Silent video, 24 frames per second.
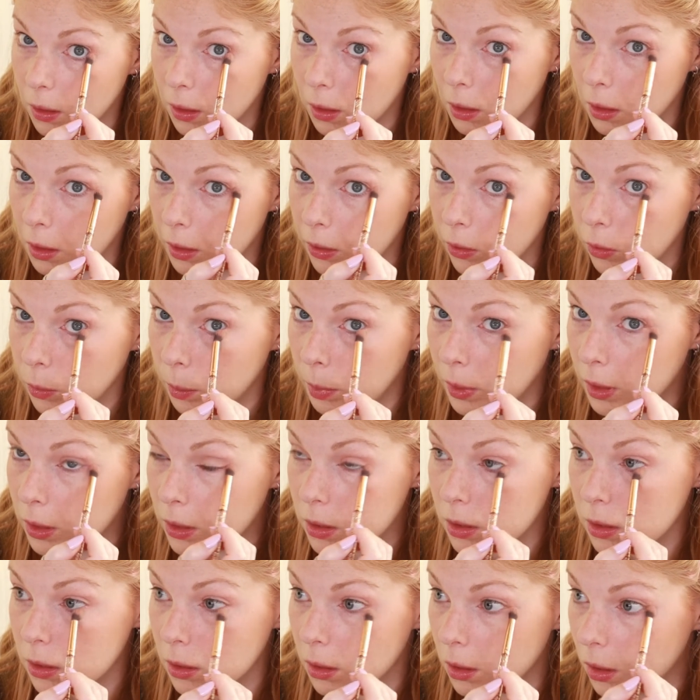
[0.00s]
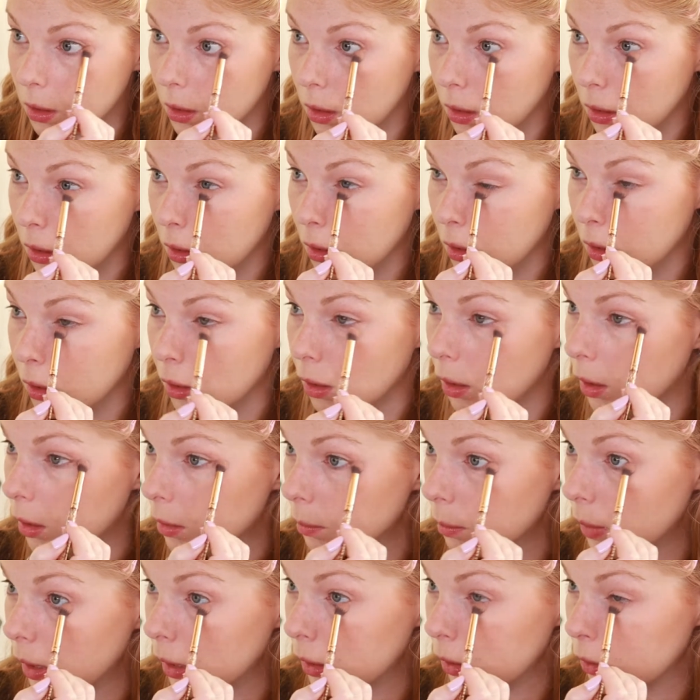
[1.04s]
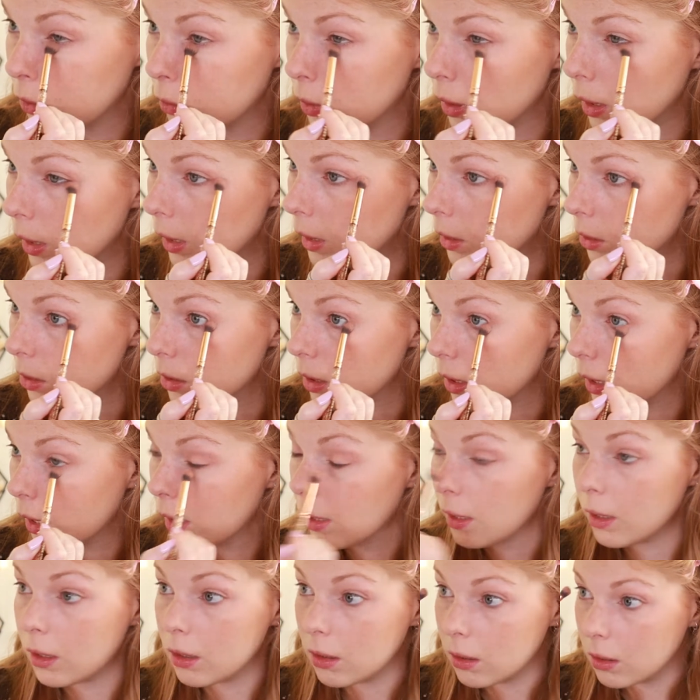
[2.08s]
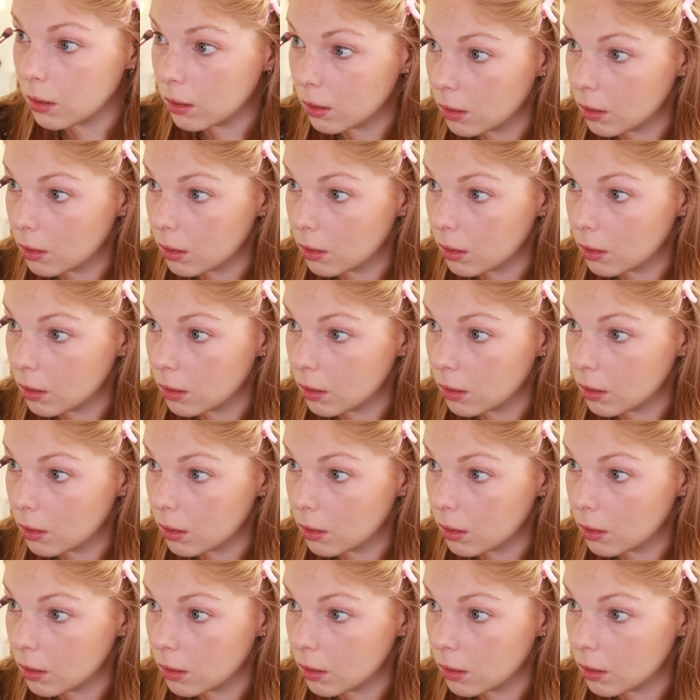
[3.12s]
a little bit on my lower lash line.